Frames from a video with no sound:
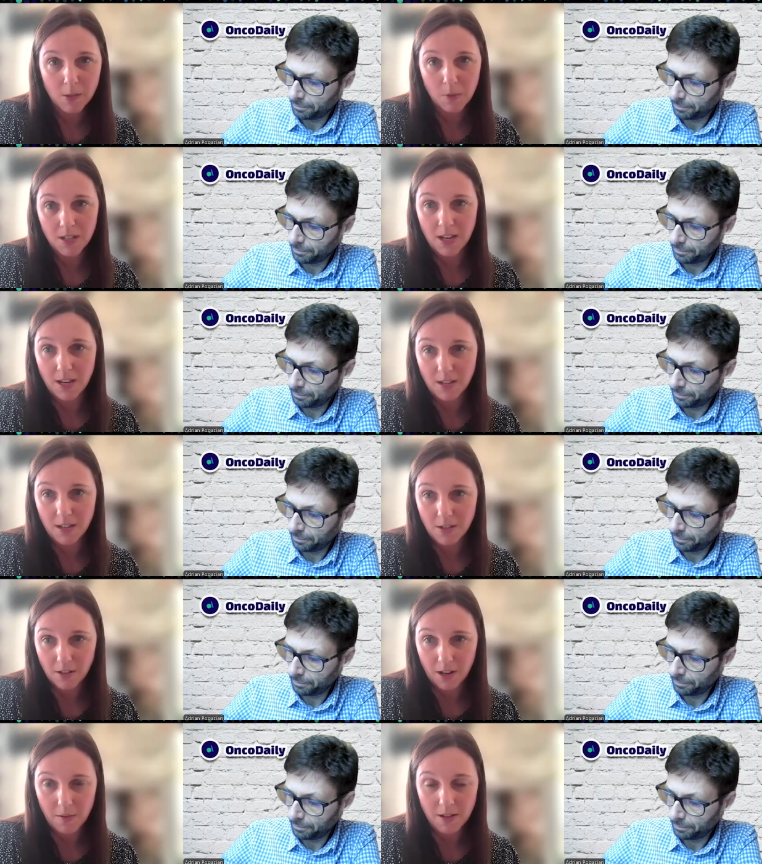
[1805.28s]

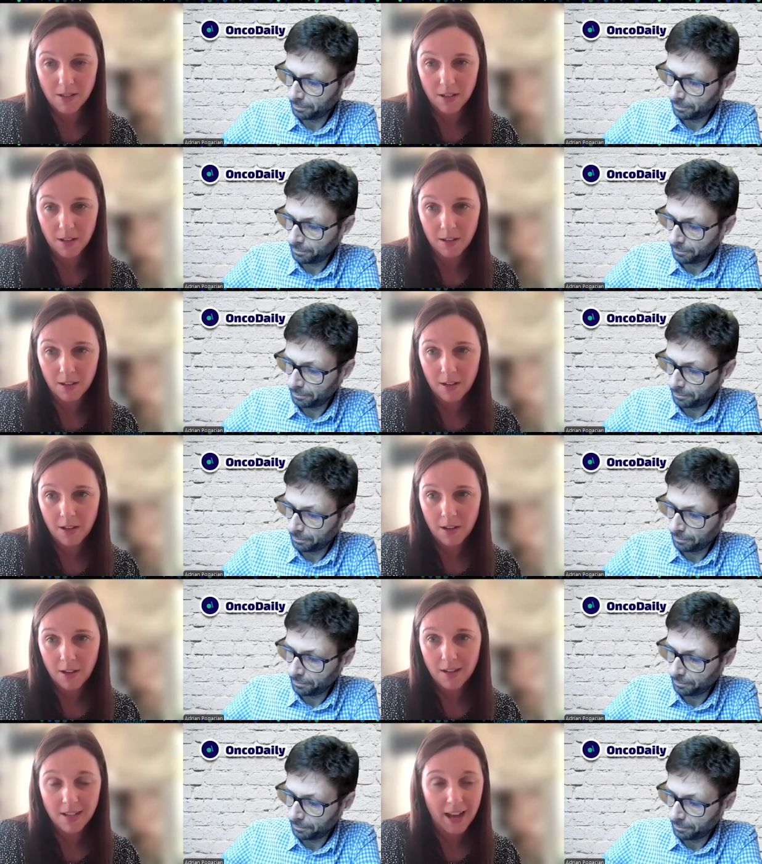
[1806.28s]
Speaker 1: expertise you know it's a
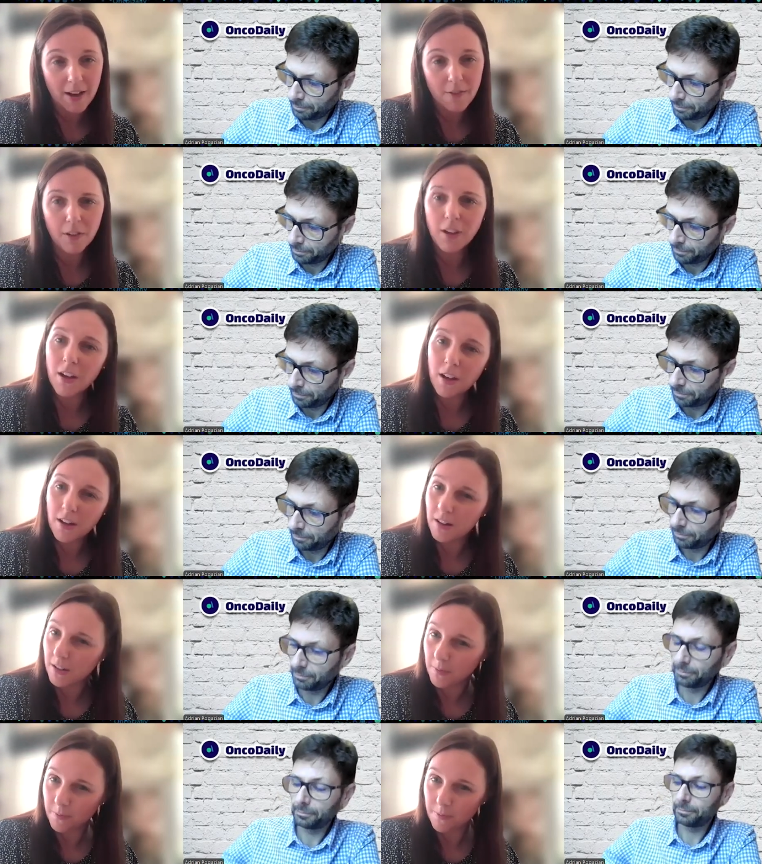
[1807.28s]
it's an advocate and
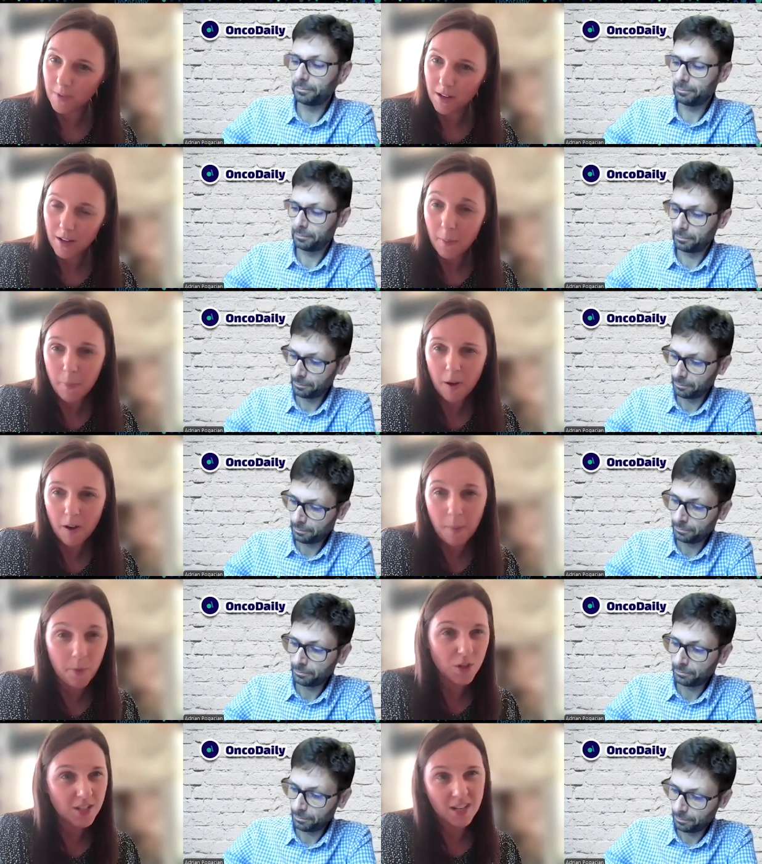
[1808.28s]
a a,
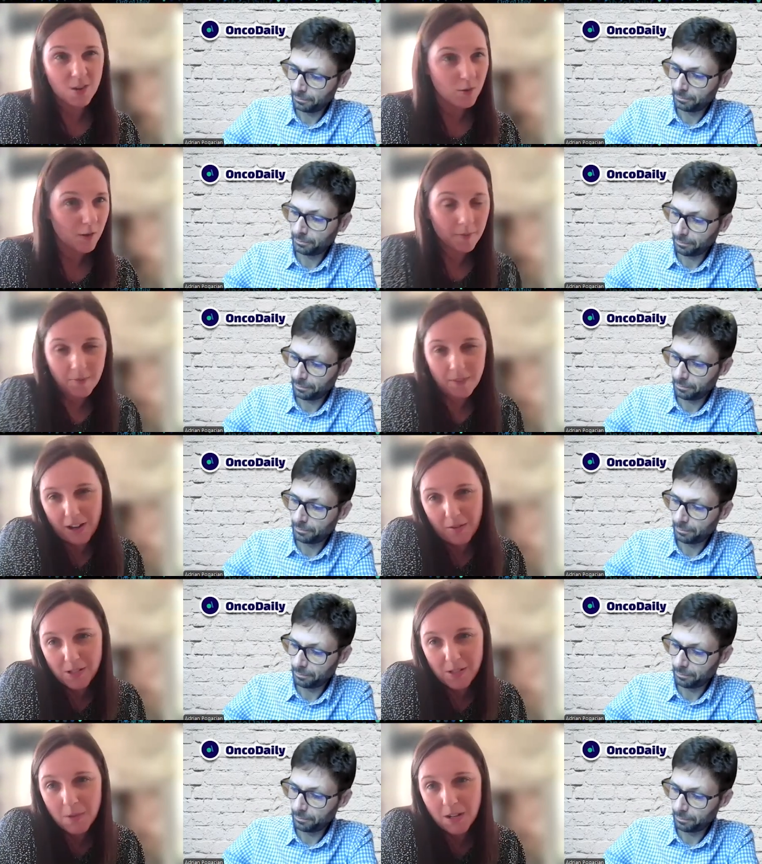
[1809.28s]
a buddy or a you
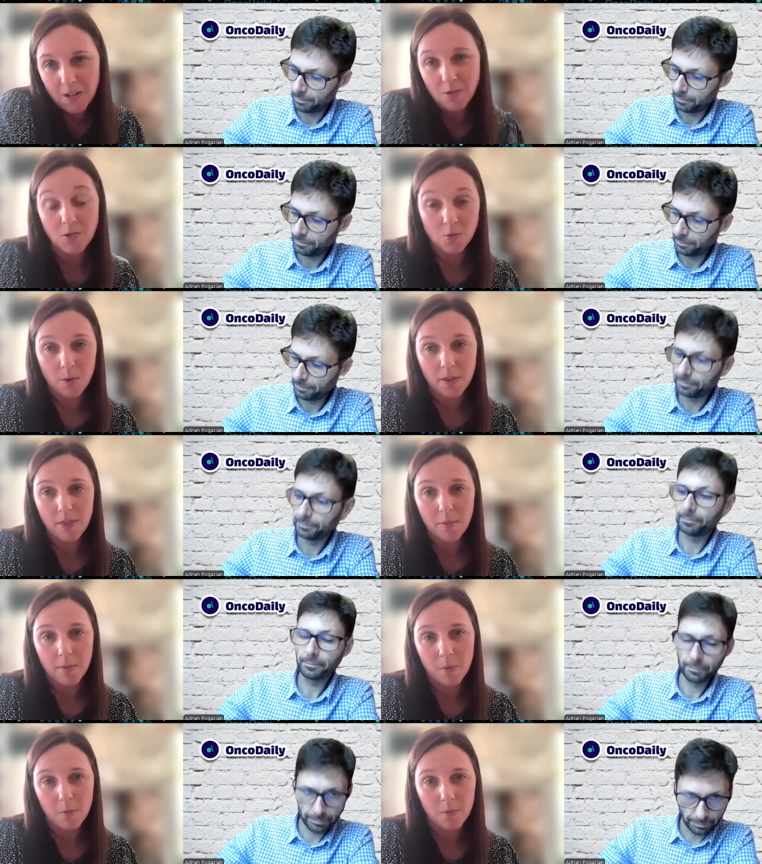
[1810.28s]
know somebody who's just with
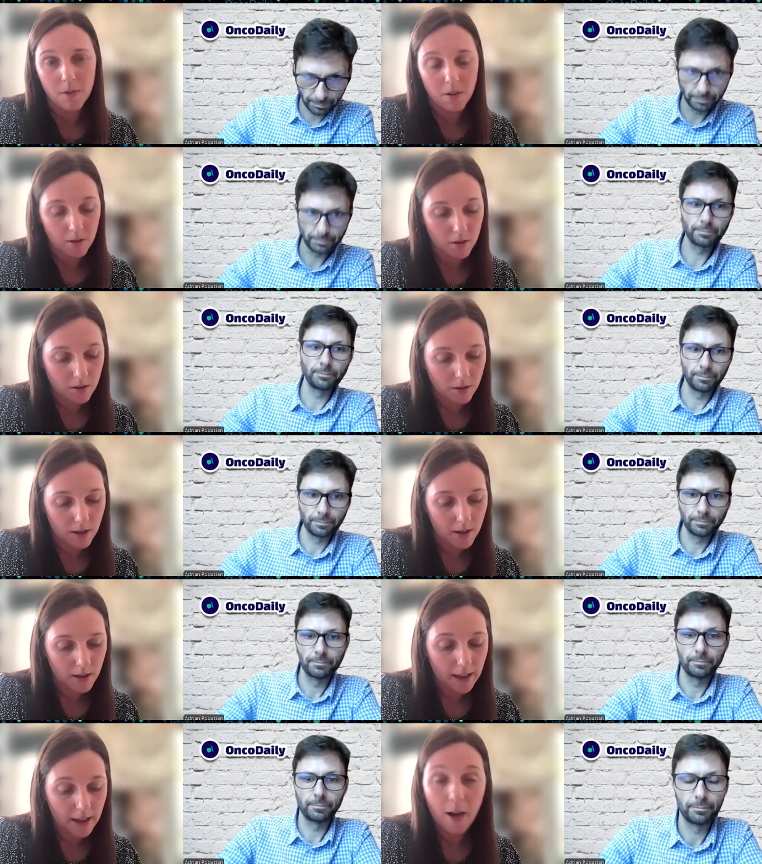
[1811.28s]
them that, that could
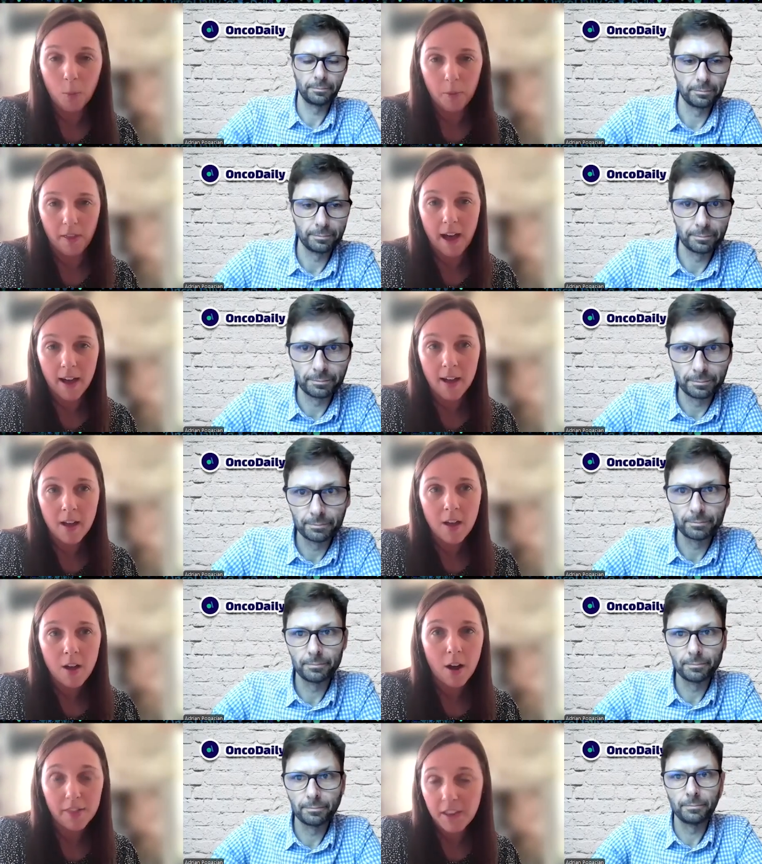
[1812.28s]
help that
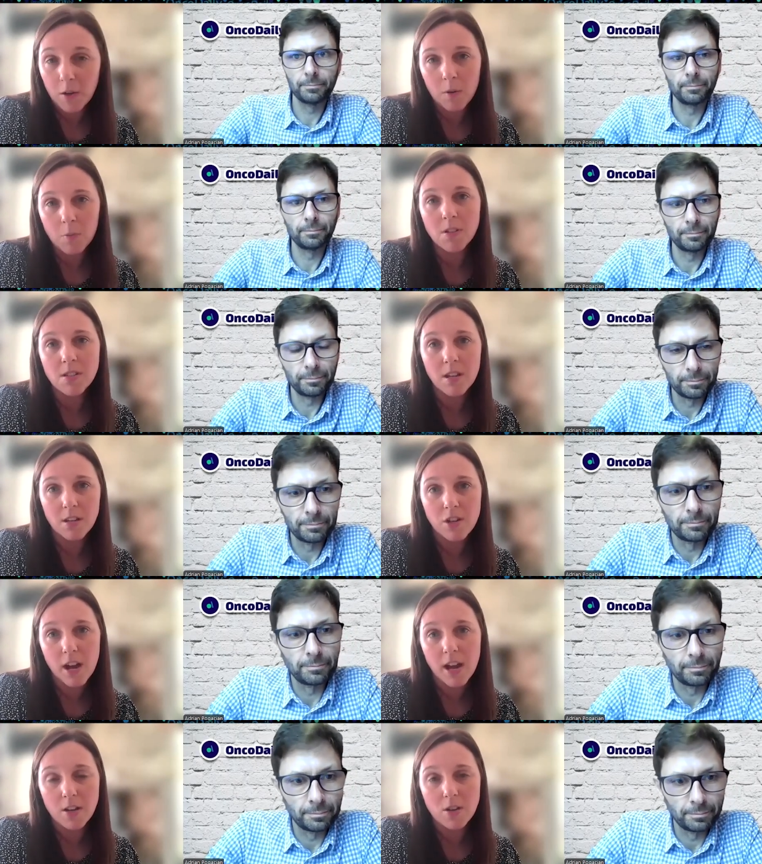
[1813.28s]
i think we would see a
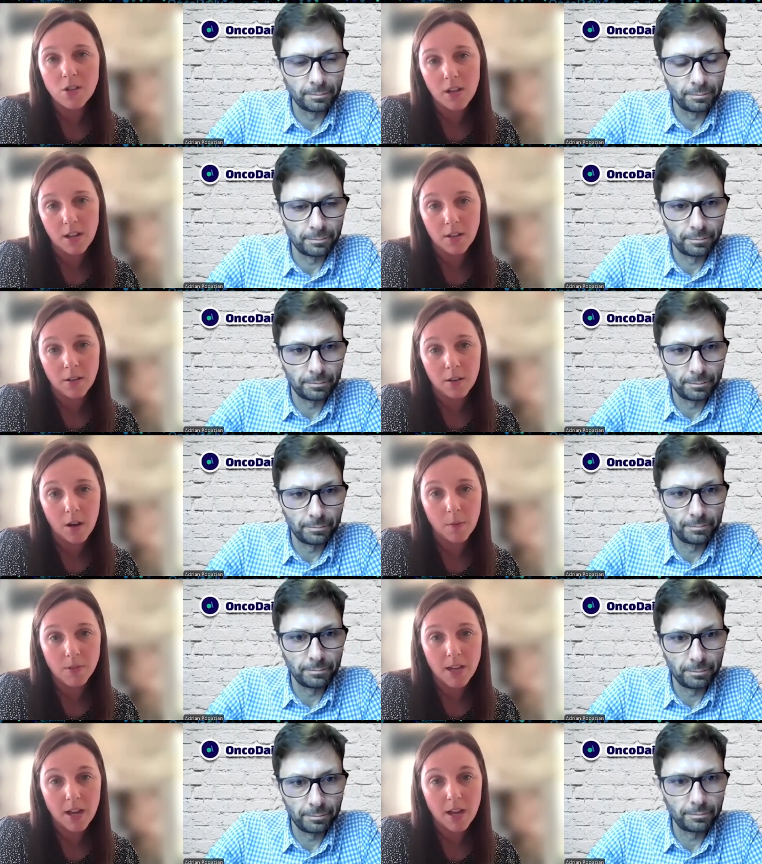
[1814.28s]
change in
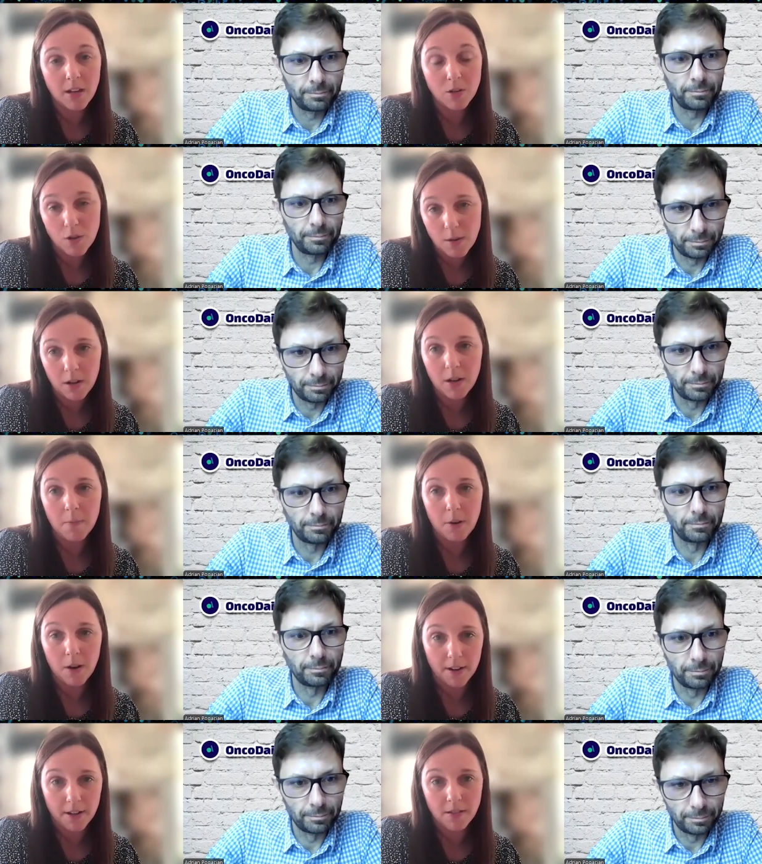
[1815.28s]
uptake and treatment
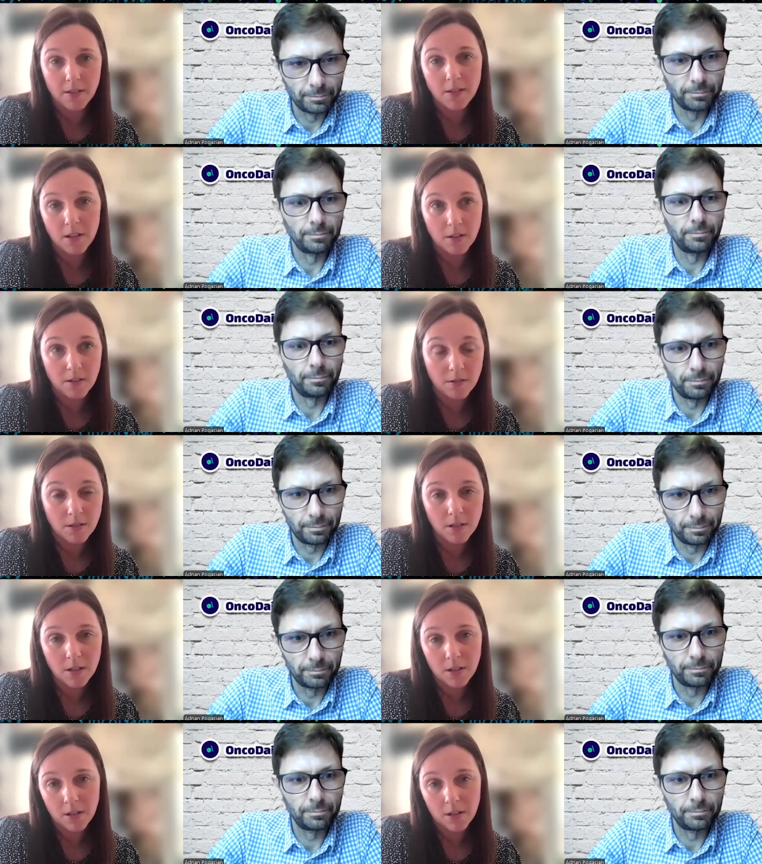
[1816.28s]
compliance and